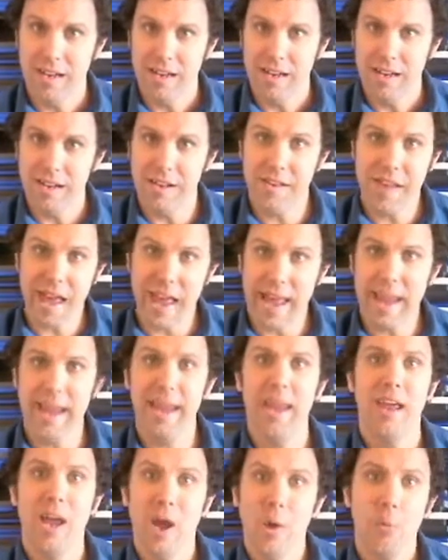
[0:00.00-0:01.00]

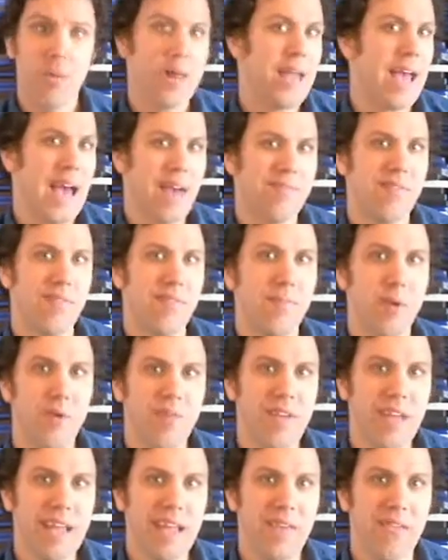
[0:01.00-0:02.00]
Today, we have a
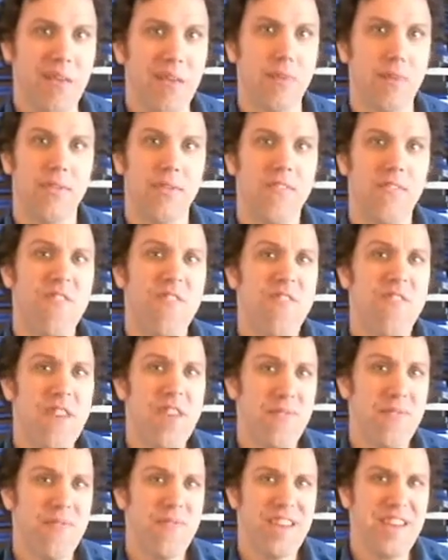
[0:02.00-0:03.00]
movie that was
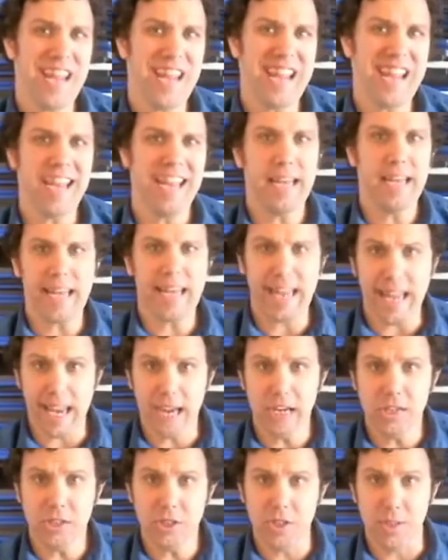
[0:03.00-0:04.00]
15
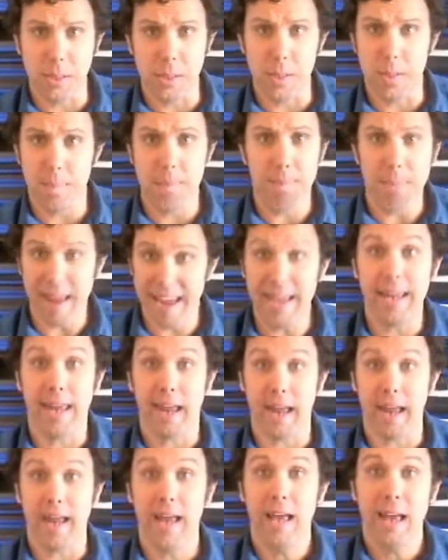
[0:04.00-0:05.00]
years in the
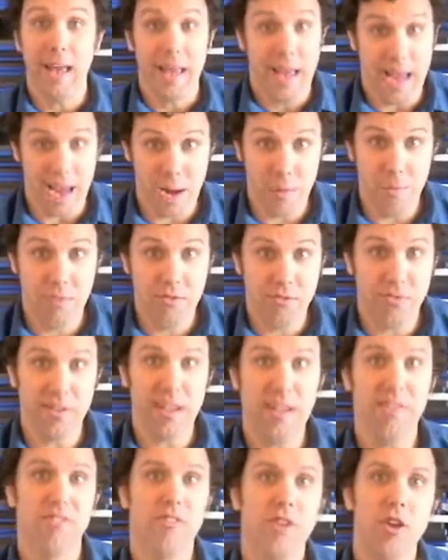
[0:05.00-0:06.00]
making and was
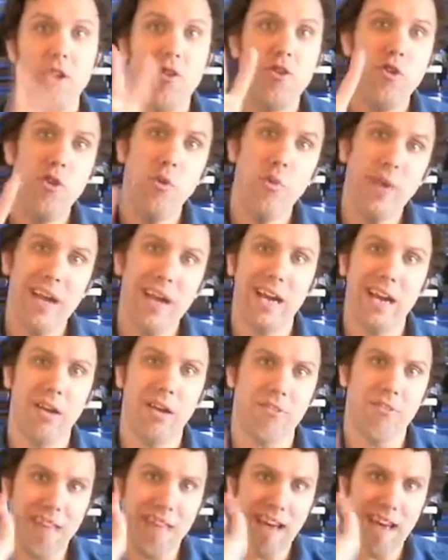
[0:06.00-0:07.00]
released 2
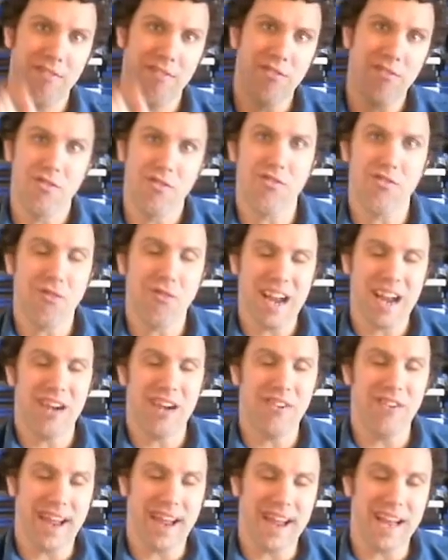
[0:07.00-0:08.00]
years after its
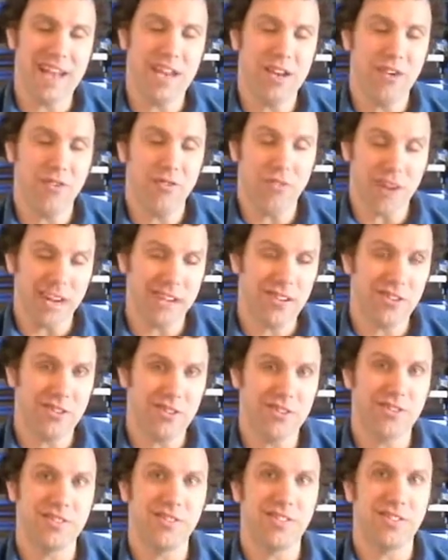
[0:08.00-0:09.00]
writer and
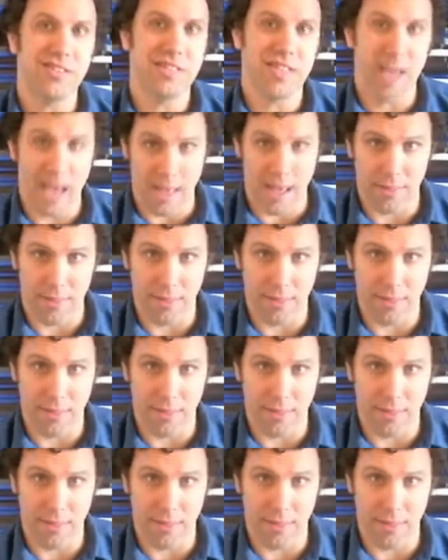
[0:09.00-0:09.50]
director's death.